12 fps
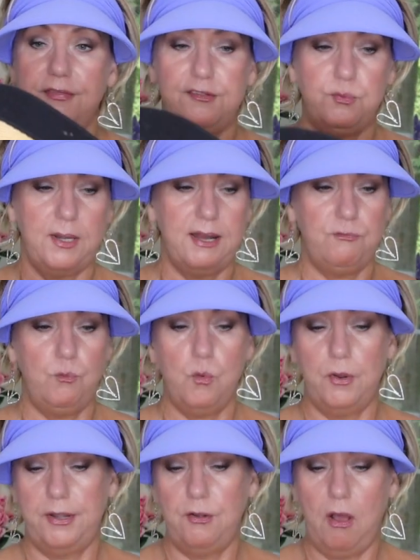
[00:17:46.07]
this one I've
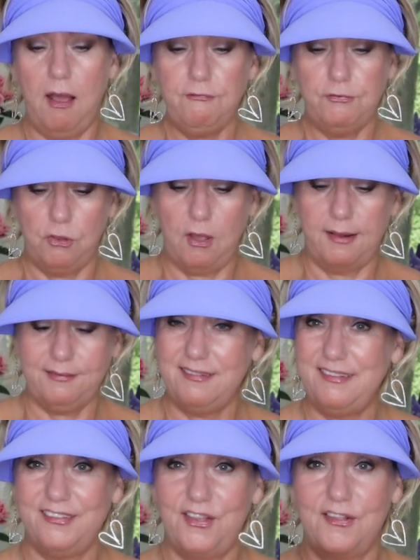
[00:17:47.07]
worn an awful lot.
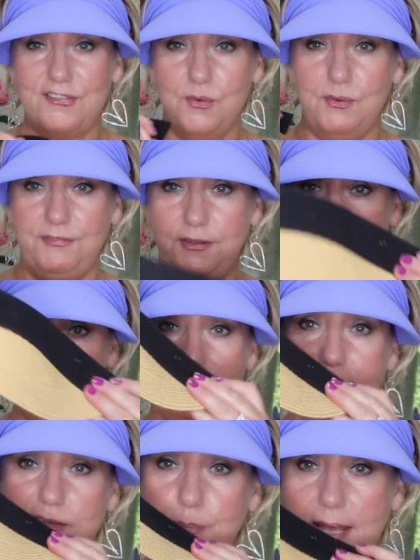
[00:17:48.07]
This is also a 50
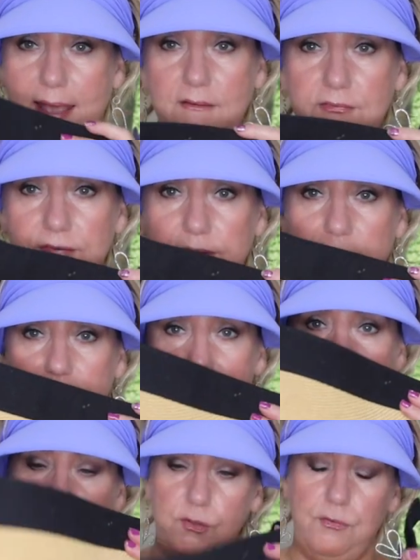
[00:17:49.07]
SPF.
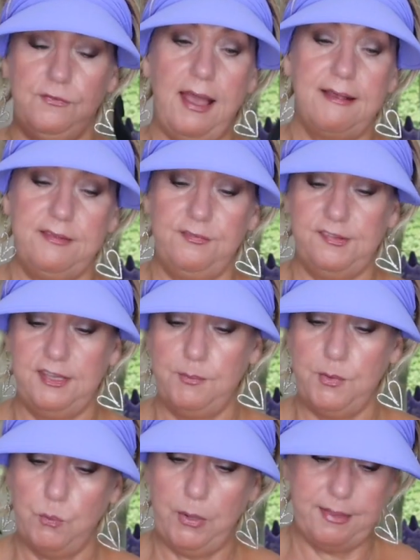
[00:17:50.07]
So you guys have
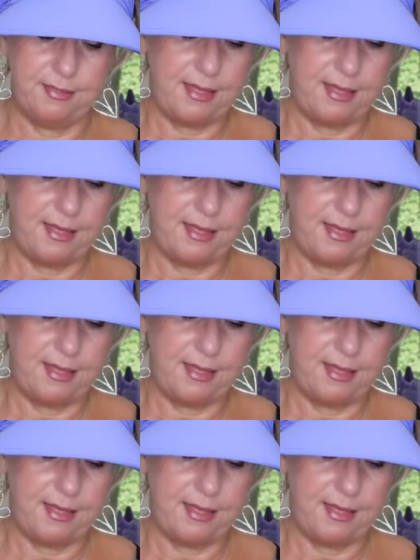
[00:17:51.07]
seen me wear